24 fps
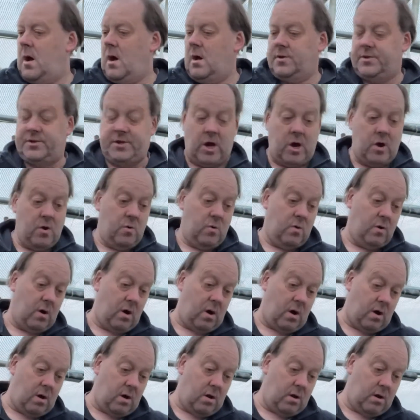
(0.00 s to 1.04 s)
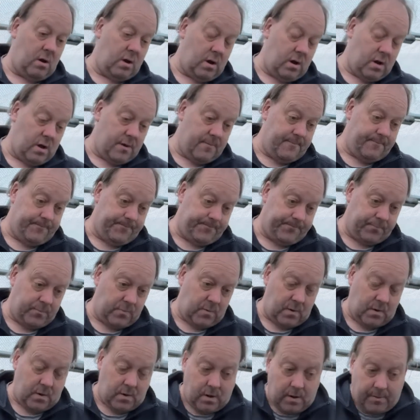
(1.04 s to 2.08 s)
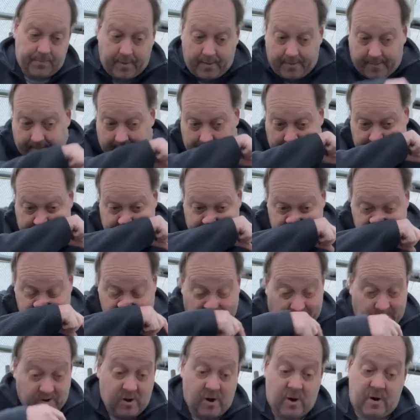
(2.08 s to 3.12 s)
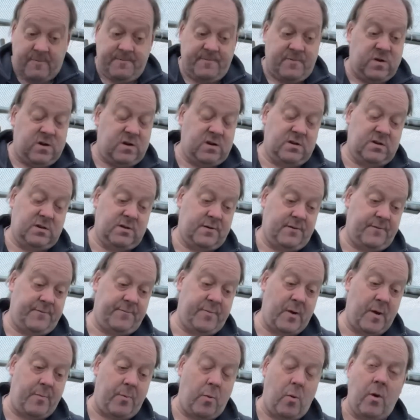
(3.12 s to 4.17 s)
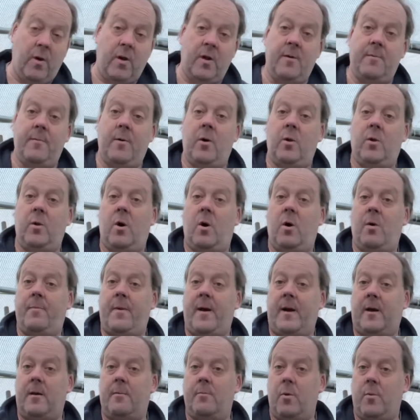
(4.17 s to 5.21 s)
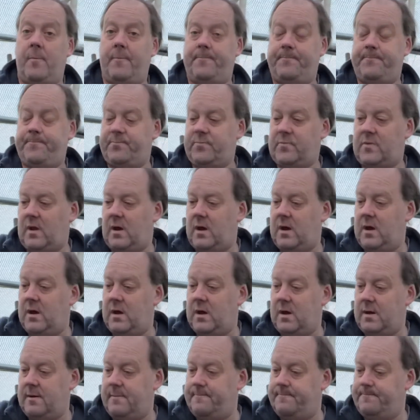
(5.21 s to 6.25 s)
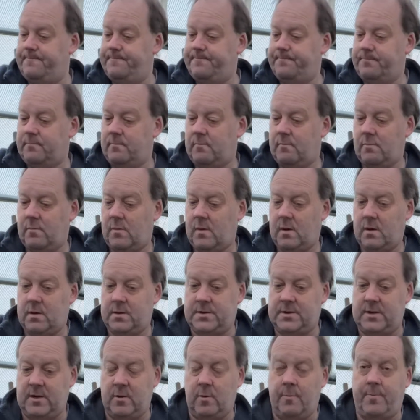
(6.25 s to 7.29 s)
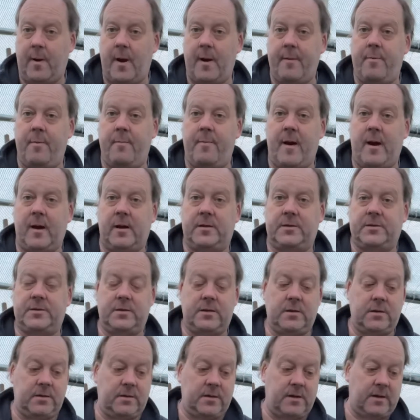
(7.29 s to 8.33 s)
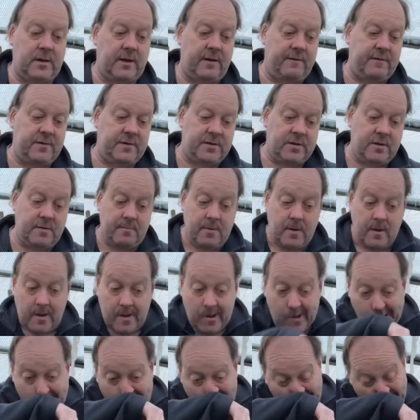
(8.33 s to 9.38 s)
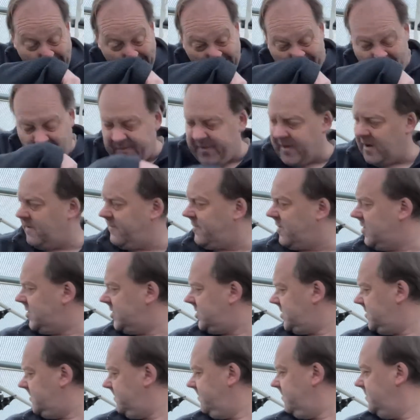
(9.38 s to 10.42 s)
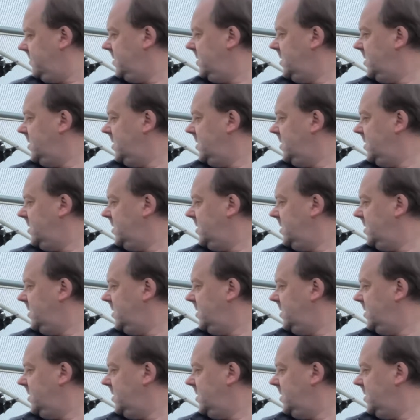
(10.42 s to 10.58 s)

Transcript: So I'll probably, well, if people want them, I'll bag them up into little paper bags and give it to them. I think I've got some